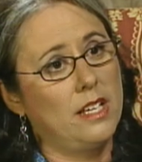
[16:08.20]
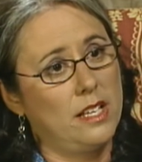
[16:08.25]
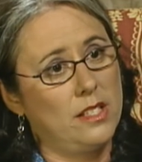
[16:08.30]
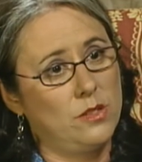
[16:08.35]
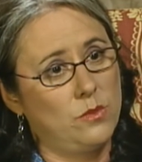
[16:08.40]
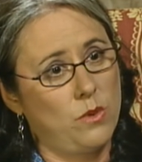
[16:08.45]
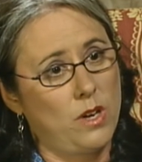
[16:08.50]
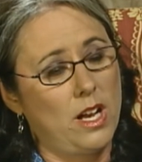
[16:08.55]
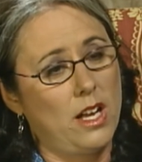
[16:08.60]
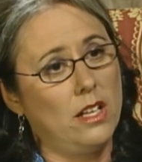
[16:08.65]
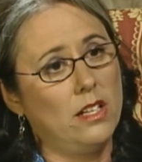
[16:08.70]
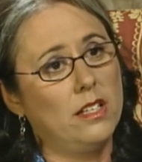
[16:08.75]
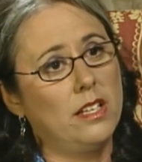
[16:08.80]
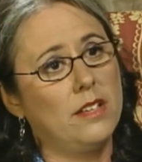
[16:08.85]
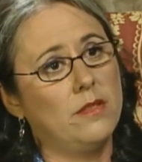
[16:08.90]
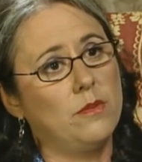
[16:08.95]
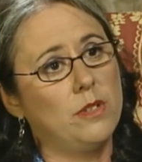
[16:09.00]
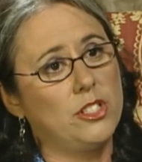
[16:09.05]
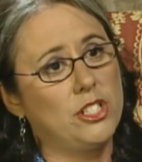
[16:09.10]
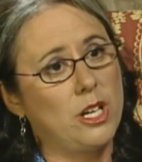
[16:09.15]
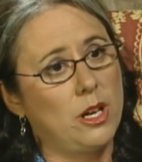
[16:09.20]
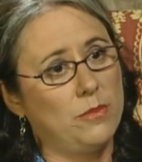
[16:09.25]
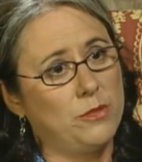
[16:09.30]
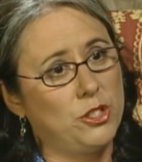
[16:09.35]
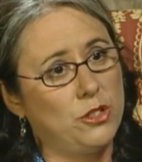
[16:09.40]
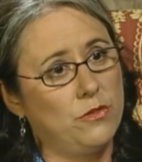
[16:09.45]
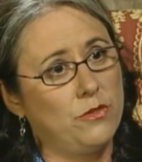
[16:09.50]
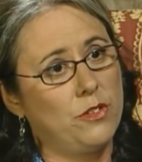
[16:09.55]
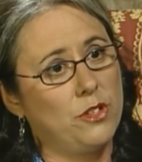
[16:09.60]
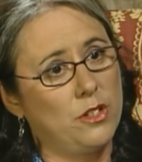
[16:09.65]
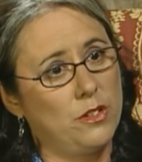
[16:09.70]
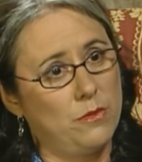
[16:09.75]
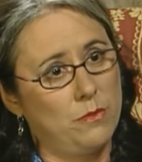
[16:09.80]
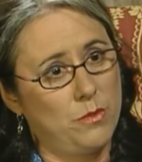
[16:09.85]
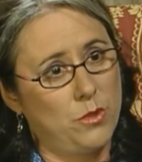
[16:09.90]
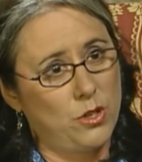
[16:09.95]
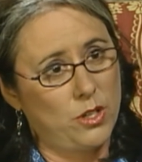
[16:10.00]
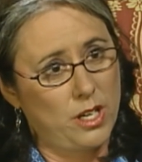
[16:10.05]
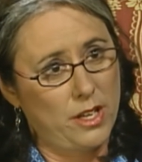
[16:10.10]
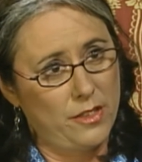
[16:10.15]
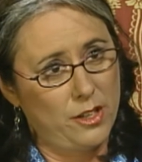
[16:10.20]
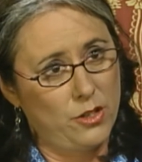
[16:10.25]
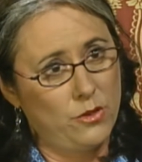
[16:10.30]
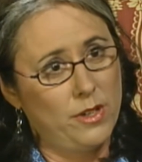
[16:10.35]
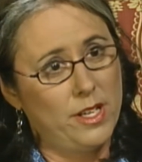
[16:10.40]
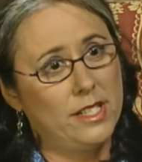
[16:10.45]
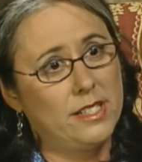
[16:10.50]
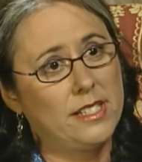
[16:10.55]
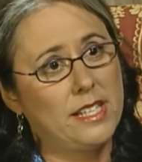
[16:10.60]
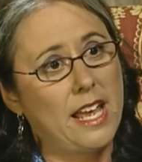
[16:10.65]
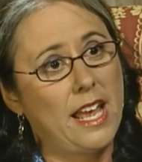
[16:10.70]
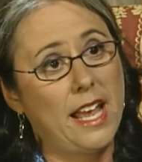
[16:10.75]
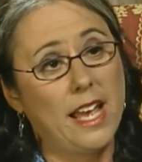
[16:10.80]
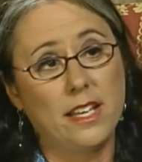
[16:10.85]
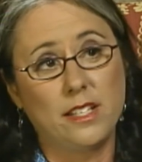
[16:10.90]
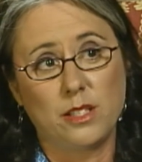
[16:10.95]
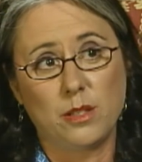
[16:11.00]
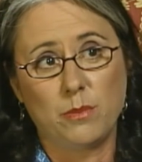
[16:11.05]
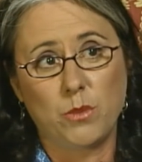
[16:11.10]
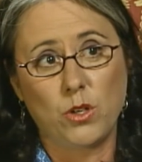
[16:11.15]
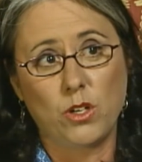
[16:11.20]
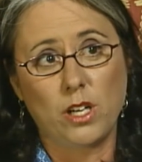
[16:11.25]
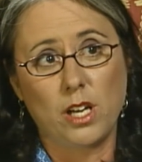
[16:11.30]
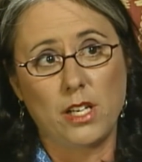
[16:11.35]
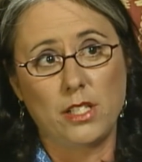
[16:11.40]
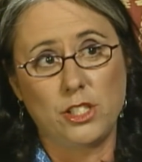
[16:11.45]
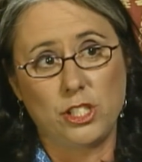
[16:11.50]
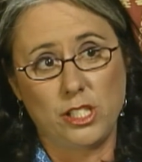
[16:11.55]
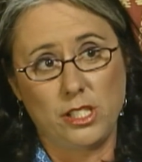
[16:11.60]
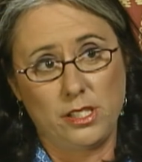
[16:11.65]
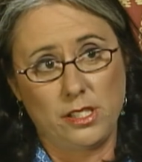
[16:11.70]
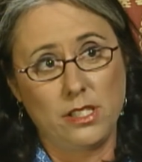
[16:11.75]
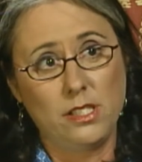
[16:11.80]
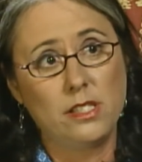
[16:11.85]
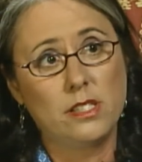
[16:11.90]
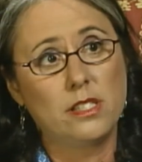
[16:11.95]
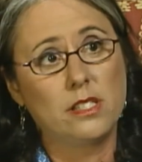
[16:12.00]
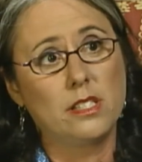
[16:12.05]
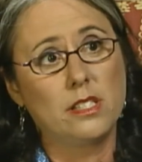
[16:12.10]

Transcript: as well, which helped you for the book on the Greeks and the book on Jesus.